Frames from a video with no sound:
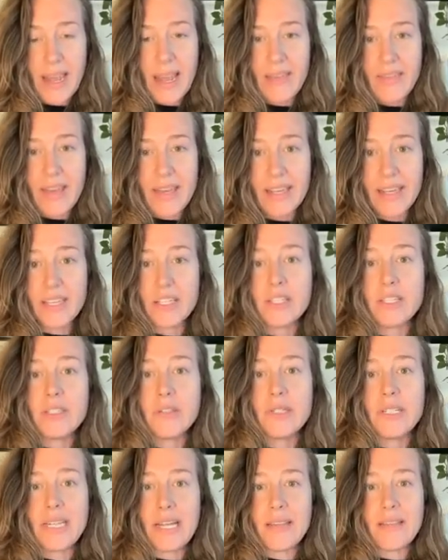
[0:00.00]
and they
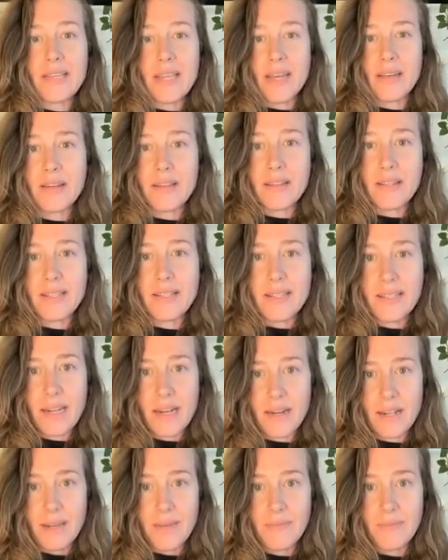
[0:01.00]
concluded at the end of this
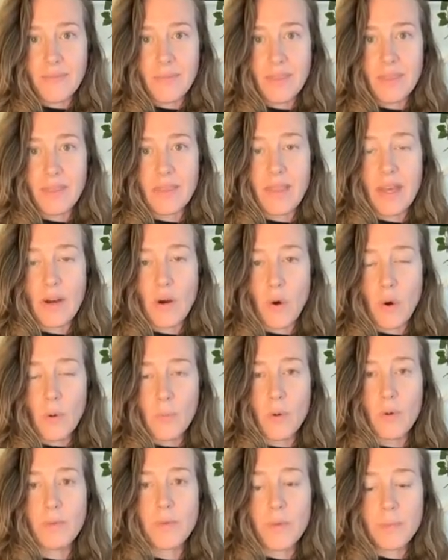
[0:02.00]
study that
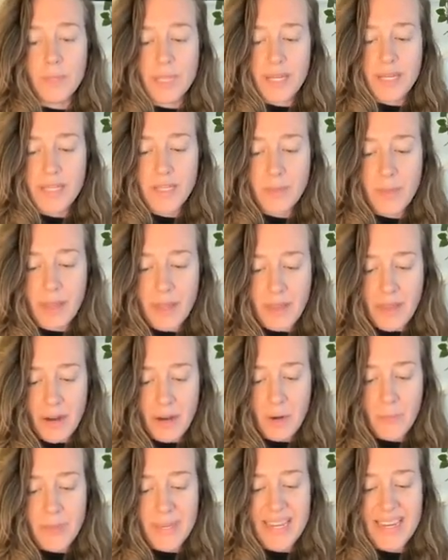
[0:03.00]
hormone replacement
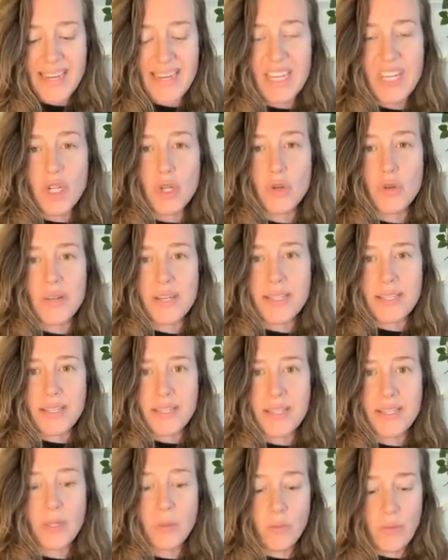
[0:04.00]
therapy
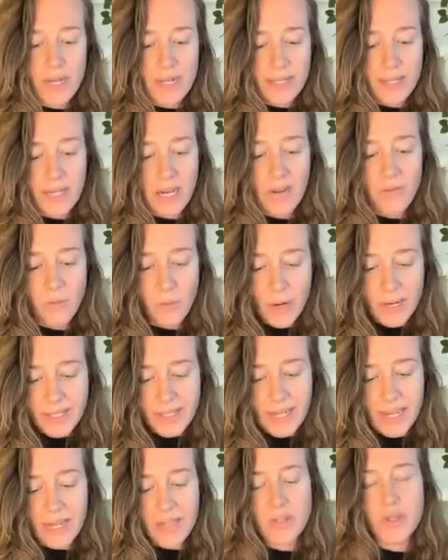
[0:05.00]
increases the risk of
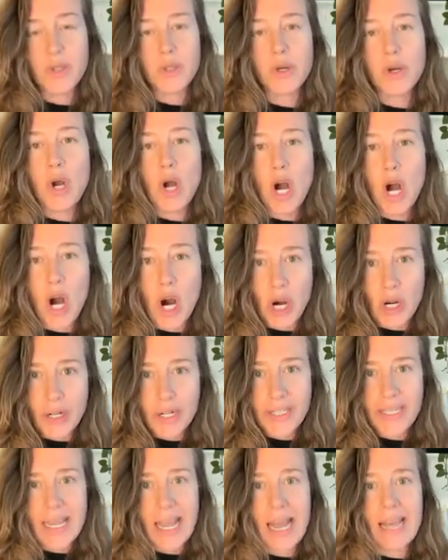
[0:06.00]
breast cancer, heart
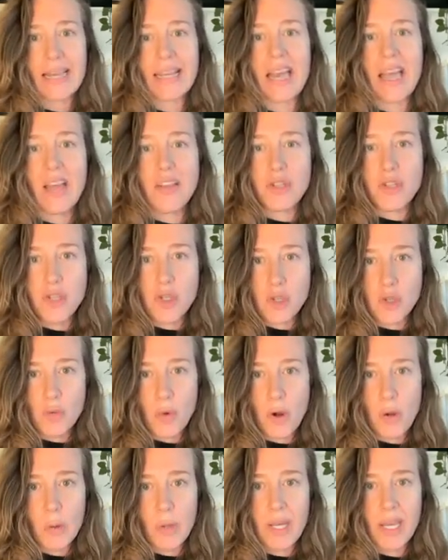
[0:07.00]
attack, and
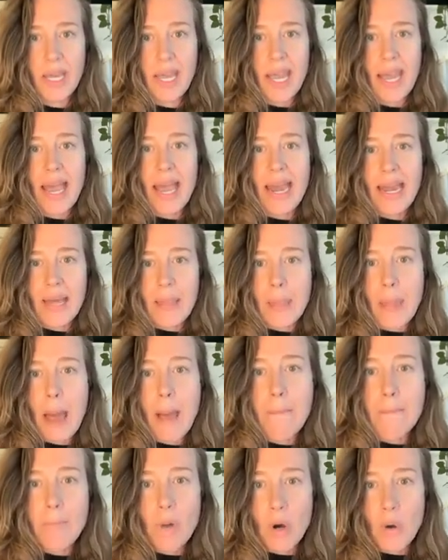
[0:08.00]
stroke. And in
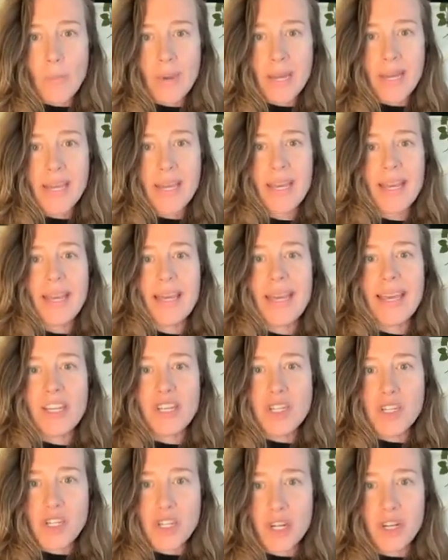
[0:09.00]
that moment, it
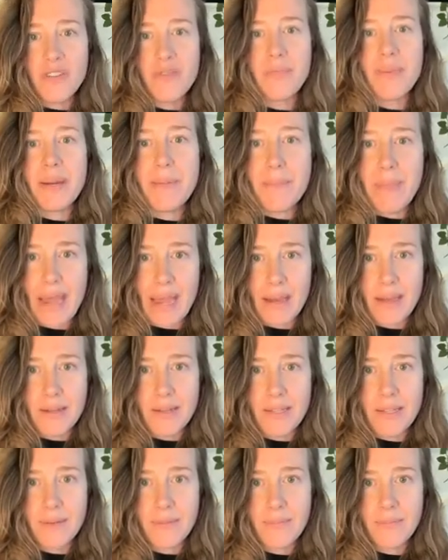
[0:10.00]
should have been
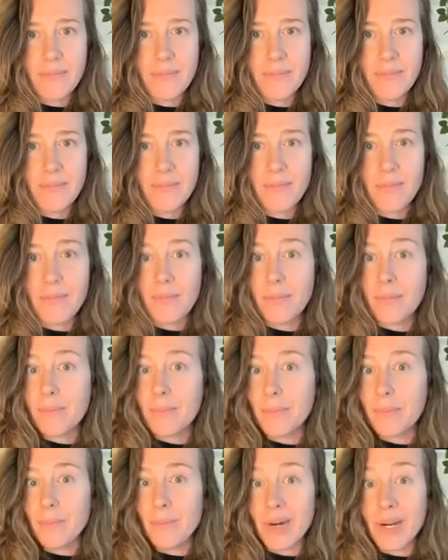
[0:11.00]
banned,
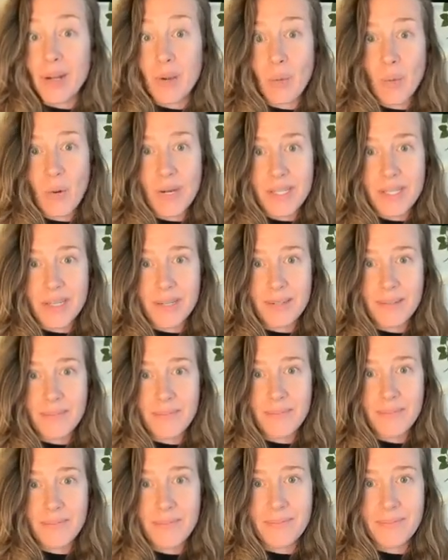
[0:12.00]
but it wasn't.
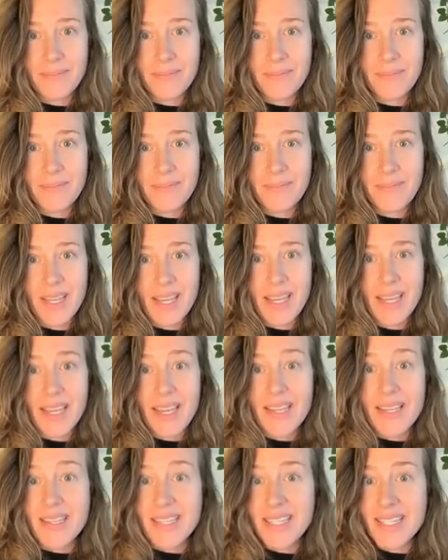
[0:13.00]

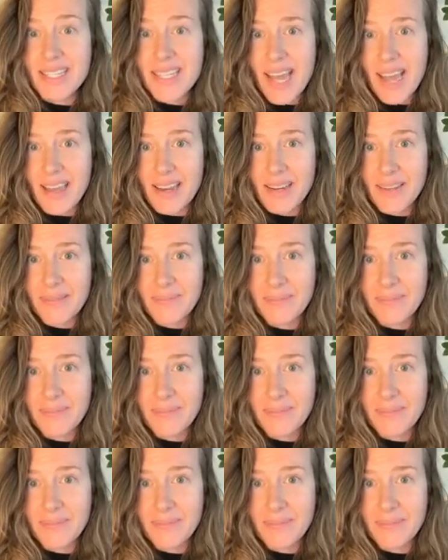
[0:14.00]
Instead,